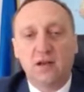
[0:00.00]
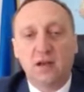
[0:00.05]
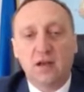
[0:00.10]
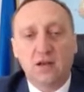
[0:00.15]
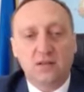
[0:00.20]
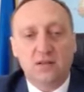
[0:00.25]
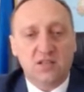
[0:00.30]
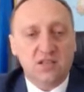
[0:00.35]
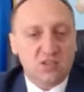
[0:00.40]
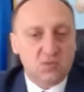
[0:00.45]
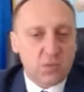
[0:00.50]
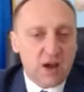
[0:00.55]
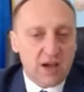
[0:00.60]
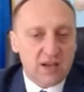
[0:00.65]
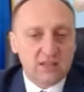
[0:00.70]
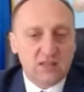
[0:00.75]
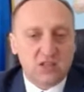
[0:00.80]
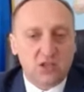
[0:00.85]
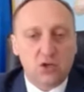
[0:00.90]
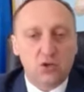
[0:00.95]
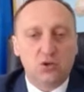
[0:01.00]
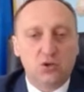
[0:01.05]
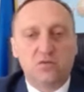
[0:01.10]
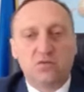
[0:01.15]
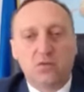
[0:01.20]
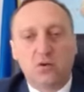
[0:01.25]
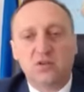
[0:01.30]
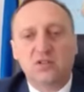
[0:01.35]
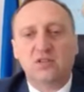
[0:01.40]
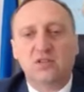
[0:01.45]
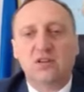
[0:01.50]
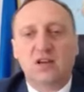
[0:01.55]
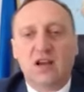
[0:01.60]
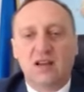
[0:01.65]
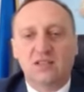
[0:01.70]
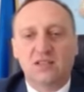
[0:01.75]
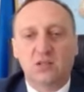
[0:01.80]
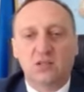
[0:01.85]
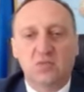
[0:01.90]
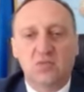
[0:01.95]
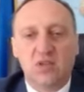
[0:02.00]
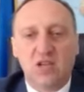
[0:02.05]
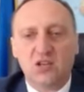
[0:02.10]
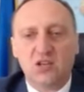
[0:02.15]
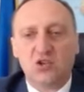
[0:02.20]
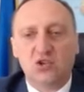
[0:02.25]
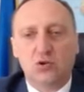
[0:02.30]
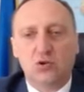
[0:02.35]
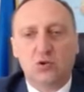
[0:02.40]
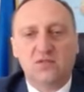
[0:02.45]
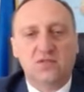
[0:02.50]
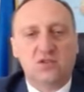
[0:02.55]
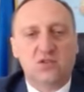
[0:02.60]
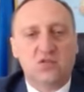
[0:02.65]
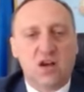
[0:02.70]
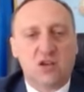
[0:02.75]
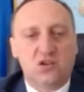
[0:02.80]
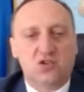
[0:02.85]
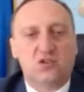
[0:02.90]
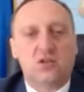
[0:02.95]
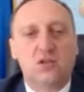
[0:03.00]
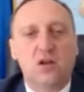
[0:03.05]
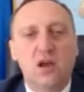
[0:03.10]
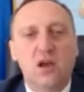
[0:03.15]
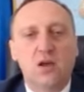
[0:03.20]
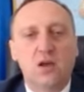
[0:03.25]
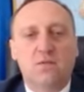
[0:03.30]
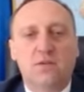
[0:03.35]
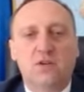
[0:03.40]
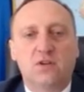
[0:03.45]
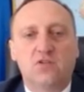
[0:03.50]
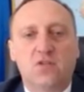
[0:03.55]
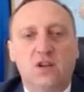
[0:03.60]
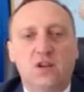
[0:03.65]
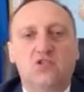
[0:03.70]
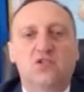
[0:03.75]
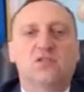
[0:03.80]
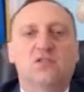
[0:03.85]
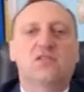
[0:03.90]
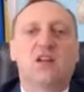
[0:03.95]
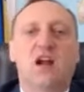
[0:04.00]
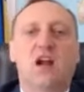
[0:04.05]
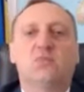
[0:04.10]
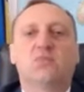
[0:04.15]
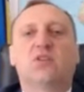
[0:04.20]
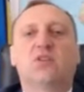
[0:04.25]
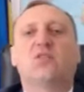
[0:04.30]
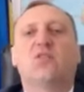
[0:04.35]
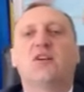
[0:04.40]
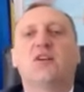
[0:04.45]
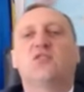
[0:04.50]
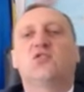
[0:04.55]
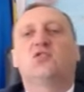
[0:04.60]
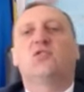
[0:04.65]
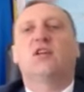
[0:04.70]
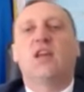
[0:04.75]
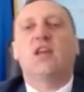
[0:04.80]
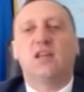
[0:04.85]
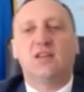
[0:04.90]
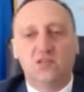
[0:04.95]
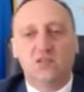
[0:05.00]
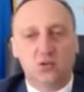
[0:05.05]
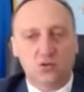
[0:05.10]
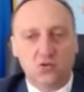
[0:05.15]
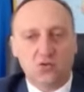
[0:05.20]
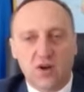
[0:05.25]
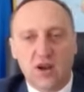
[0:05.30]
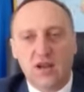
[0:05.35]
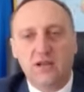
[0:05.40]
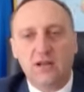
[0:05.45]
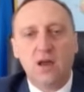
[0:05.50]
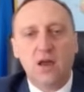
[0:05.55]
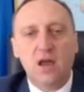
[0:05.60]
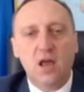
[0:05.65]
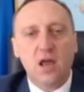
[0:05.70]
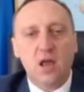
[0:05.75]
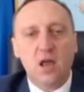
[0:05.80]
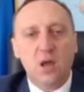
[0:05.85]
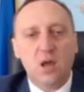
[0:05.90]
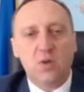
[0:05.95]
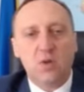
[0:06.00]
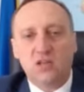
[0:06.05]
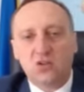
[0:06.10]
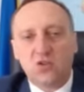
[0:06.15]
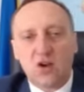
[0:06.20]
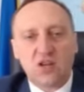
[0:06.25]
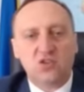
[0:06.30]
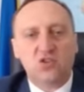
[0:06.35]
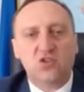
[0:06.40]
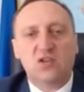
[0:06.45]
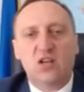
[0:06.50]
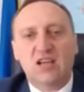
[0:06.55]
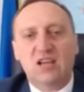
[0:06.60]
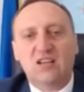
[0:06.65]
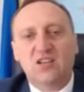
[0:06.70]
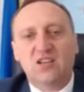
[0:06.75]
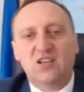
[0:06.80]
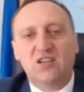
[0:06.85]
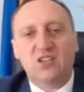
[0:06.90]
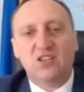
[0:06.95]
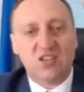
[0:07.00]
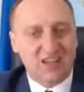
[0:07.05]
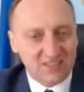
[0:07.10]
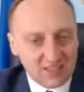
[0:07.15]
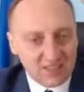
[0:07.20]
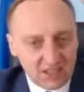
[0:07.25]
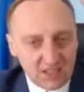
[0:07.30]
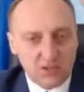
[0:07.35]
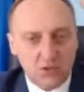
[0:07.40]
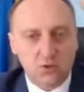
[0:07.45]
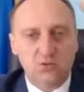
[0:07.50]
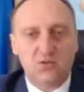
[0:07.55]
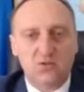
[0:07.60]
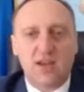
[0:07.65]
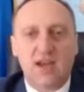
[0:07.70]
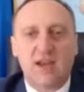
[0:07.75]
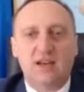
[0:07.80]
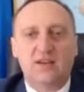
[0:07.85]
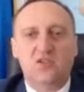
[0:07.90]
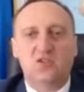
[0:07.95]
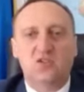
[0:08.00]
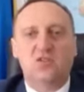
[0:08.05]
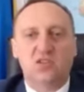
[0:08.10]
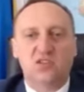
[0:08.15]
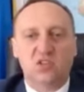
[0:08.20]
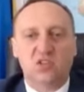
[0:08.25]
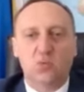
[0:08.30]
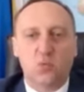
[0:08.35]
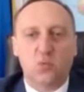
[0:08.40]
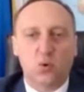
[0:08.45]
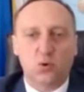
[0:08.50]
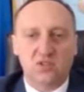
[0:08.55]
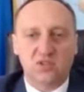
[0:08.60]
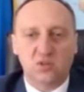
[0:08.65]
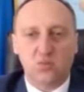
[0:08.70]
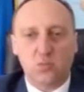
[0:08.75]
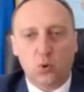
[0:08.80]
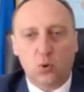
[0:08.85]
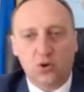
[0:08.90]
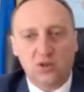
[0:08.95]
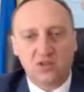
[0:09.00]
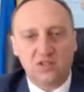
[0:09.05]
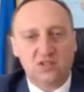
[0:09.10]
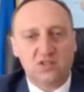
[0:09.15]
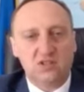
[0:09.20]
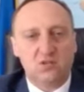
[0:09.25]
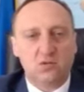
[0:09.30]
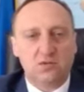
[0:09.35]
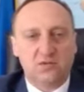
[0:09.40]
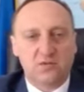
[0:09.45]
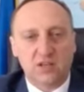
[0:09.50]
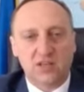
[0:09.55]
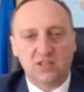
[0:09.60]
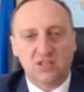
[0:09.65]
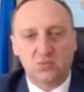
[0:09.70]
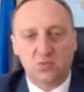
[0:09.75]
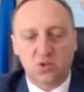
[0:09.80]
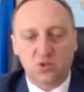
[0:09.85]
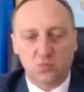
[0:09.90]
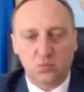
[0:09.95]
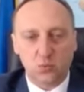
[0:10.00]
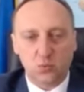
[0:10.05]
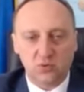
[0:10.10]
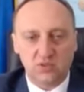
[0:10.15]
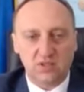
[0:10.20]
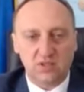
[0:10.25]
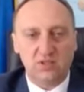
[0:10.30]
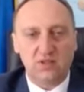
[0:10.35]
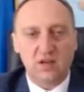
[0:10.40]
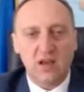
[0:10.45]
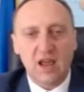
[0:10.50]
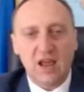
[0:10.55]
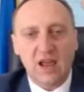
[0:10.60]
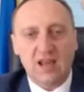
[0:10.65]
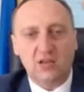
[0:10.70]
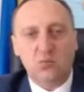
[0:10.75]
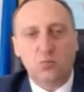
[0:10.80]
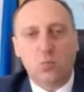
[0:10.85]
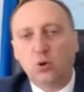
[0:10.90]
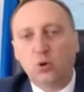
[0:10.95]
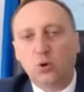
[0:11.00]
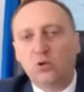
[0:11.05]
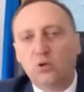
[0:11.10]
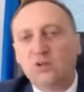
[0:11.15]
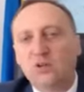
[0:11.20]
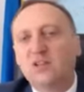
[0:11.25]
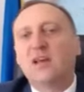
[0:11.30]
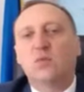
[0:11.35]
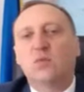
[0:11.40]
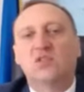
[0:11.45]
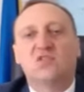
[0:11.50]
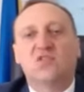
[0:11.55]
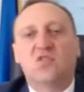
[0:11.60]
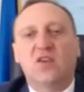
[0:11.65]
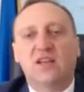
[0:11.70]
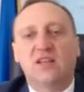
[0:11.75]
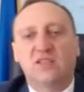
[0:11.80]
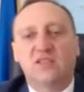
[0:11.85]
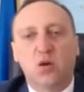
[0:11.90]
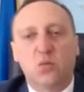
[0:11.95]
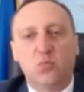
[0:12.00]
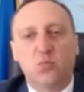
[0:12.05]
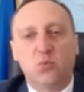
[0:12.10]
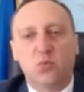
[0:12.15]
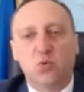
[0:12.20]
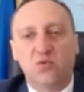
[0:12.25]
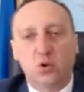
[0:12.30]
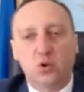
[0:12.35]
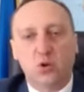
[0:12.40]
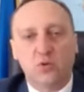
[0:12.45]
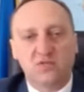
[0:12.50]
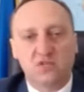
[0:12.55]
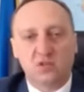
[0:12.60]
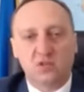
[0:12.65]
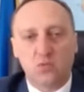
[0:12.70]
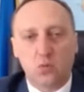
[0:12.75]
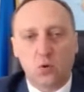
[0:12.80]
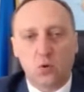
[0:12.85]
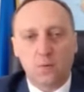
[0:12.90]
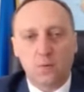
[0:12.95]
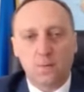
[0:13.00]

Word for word: Despite the universal condemnation of the Russian Federation's aggression against Ukraine, many Russian assets continue to actively support the policies of Vladimir Putin and boldly demonstrate their approval of the war.